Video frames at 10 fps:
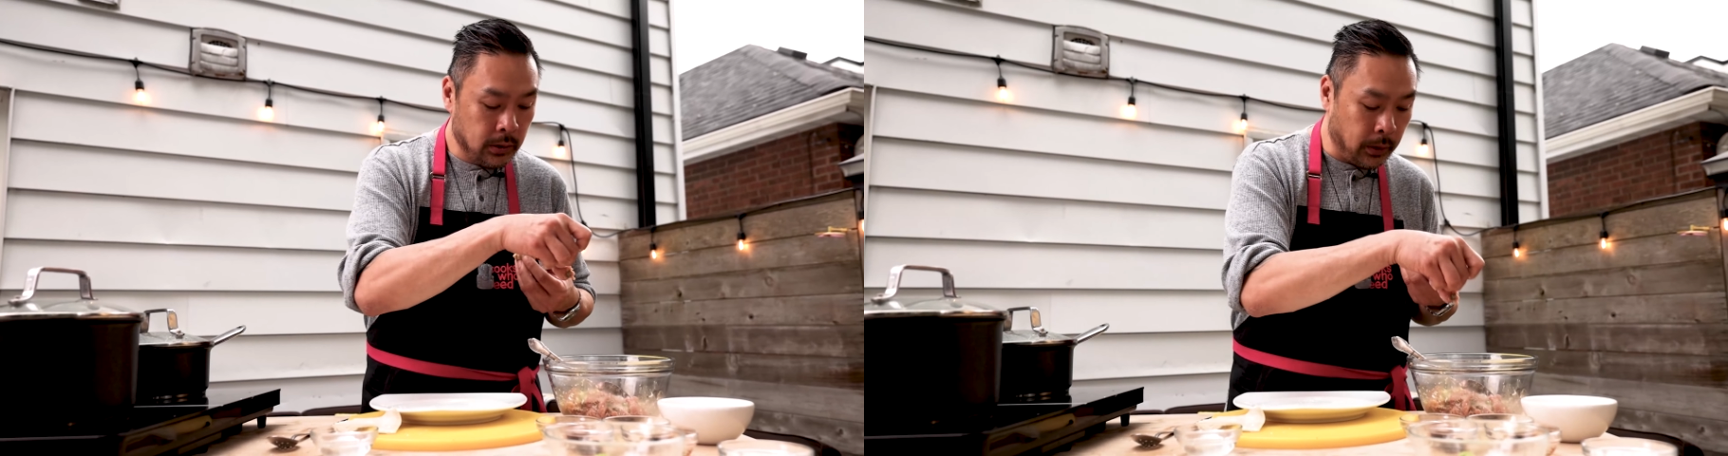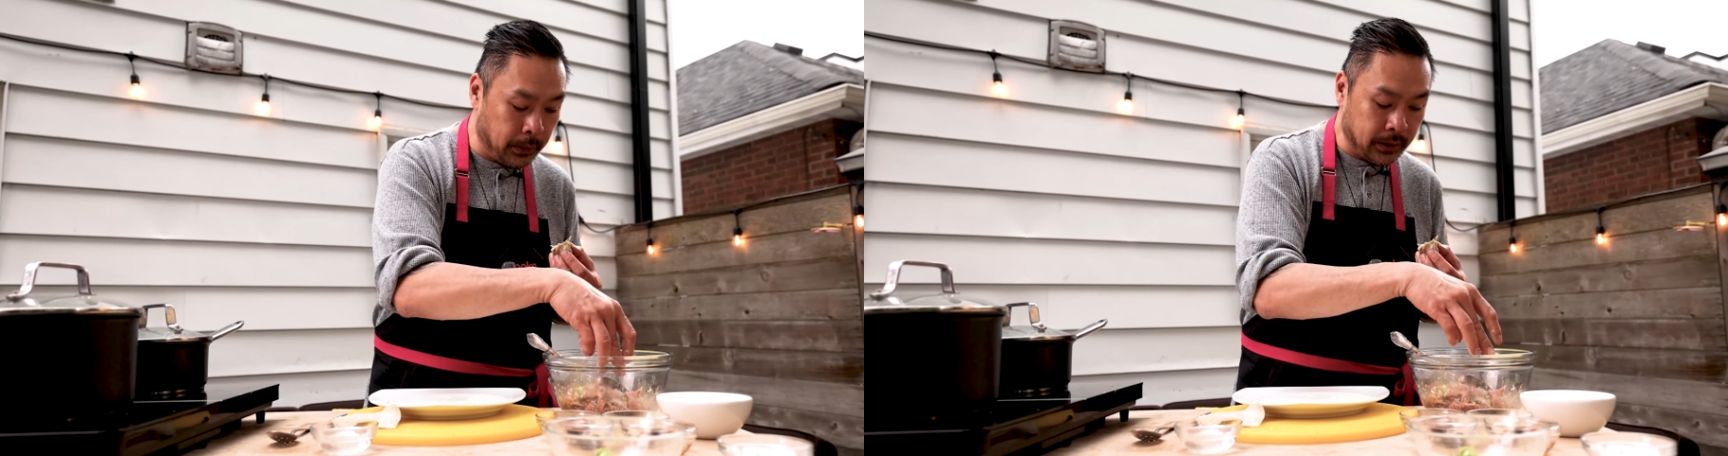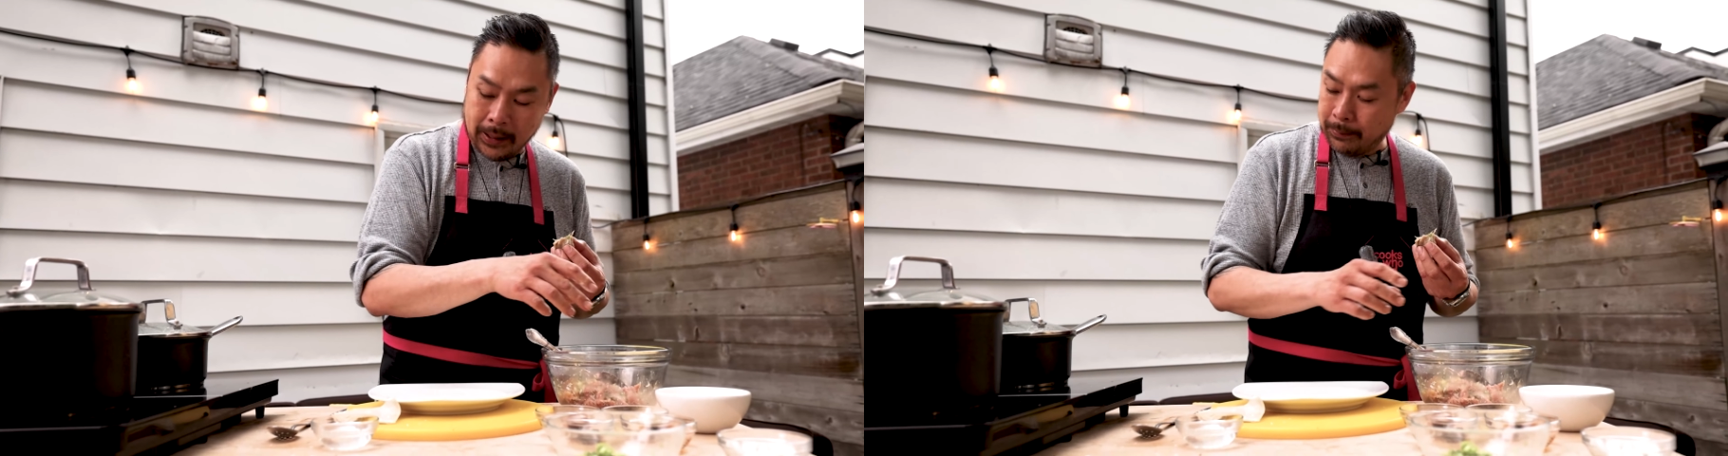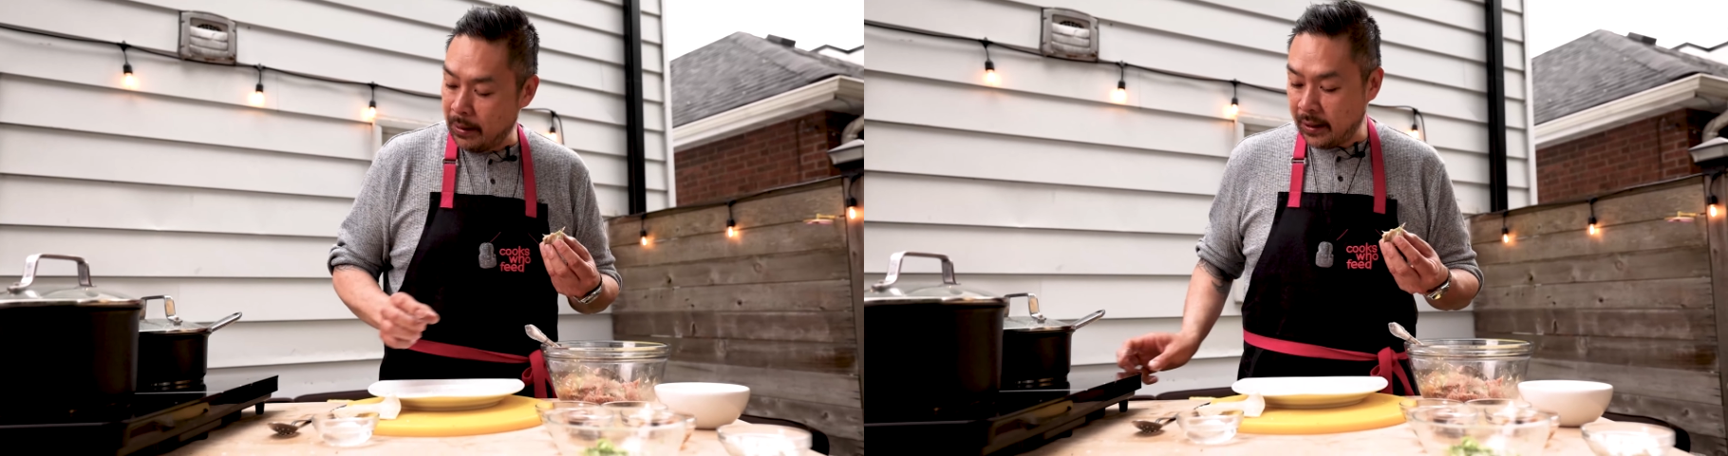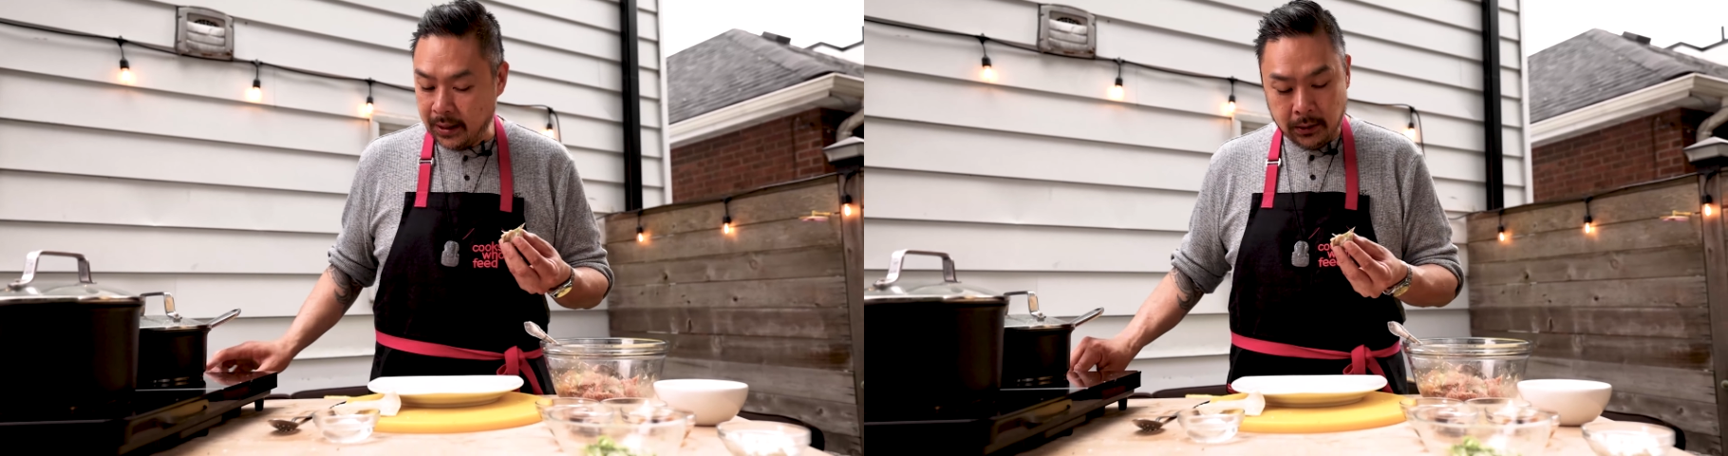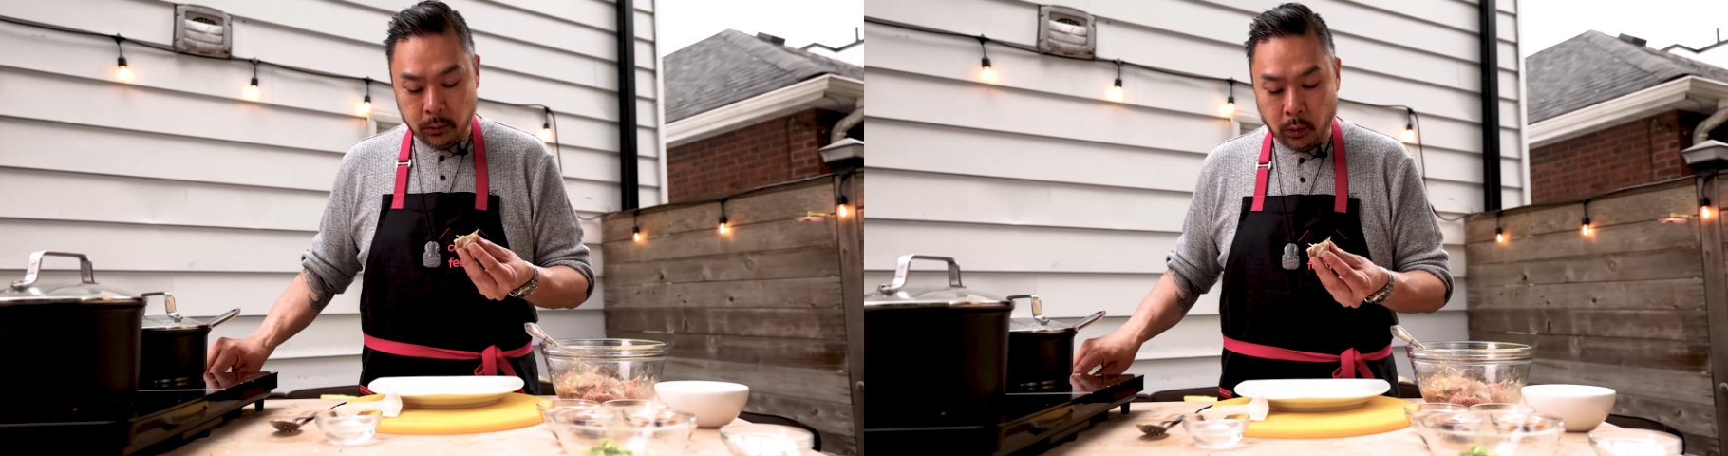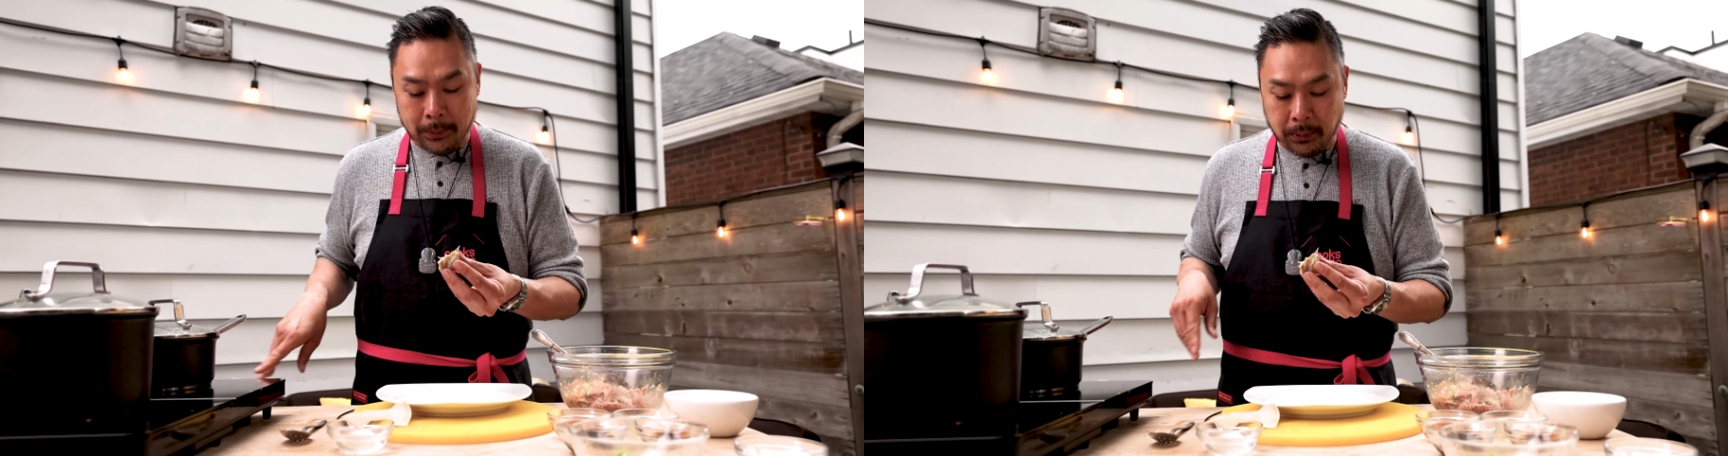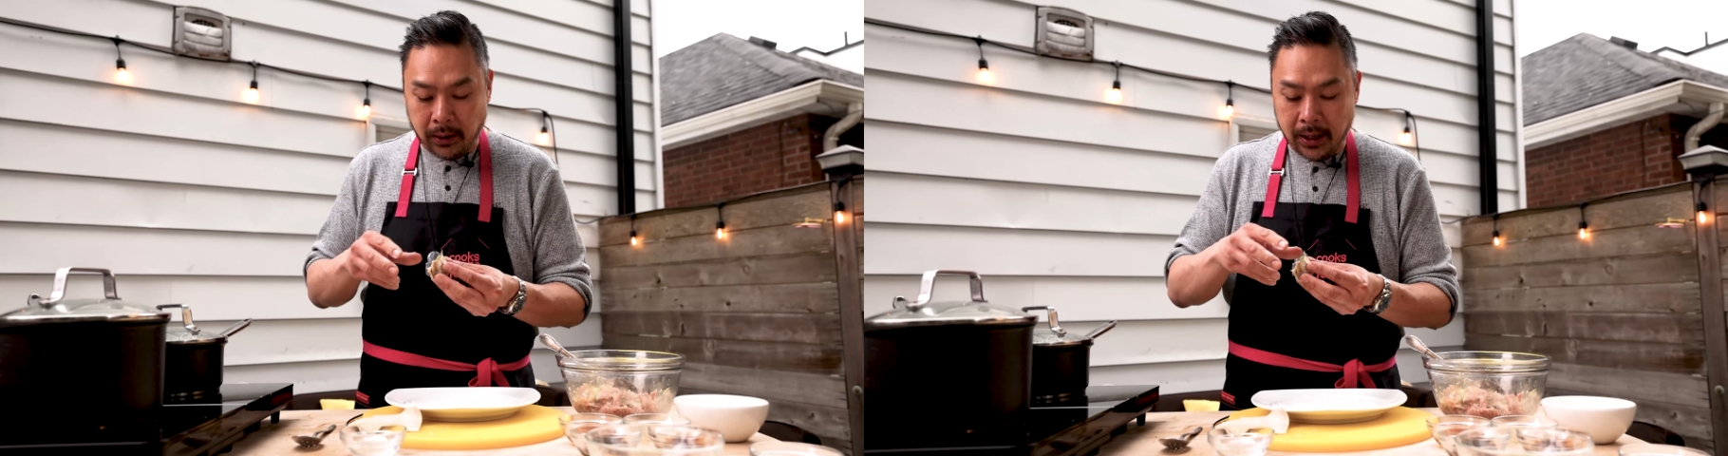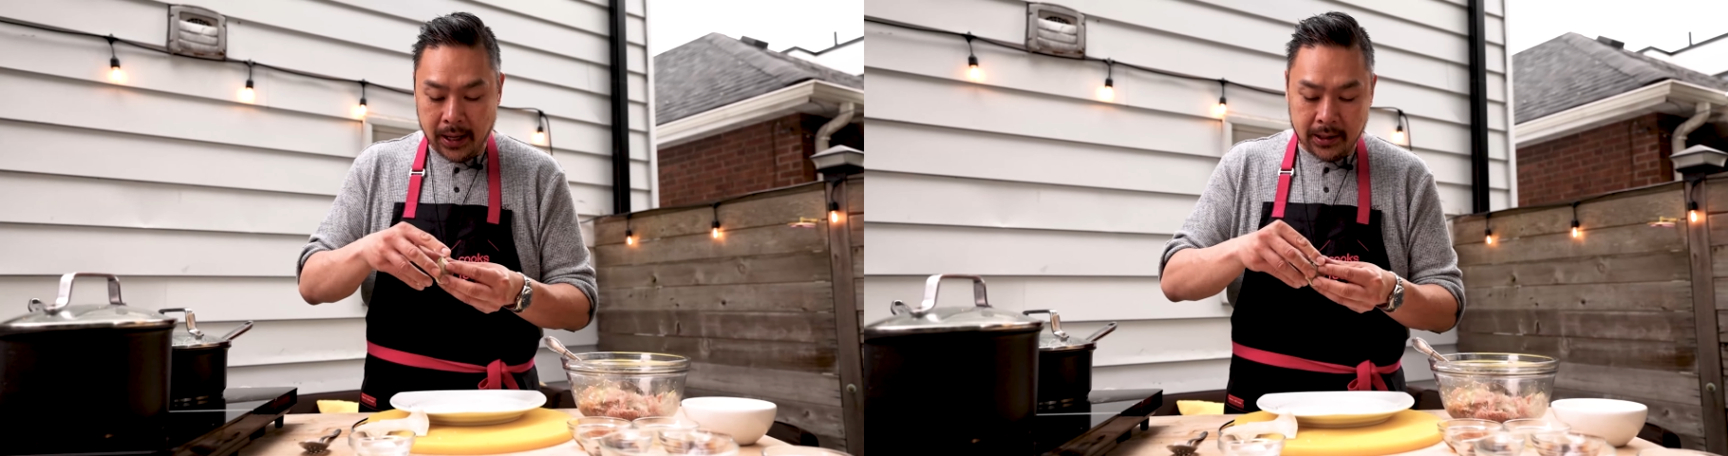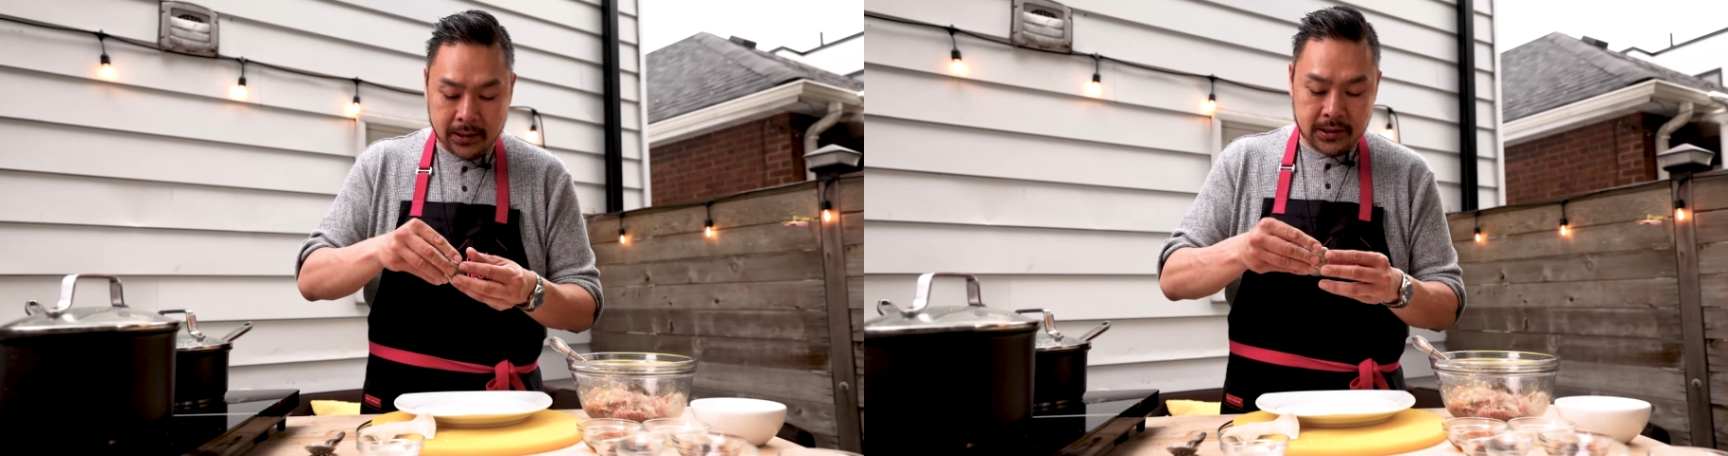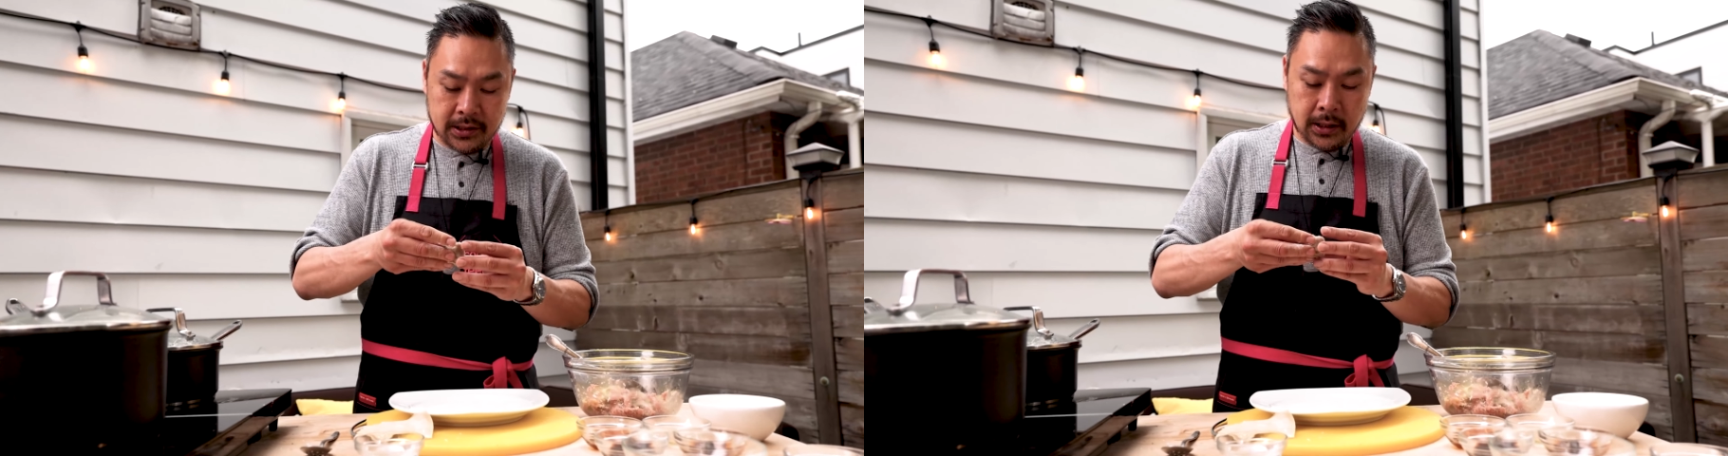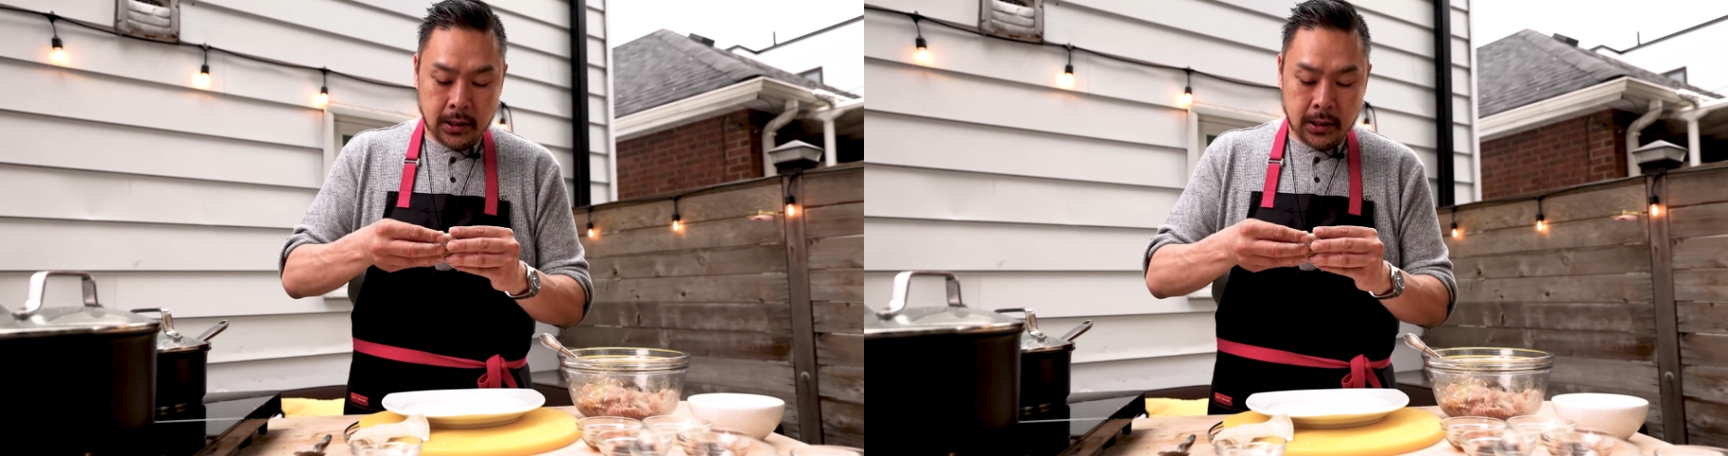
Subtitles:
we put that back in, wipe our hands,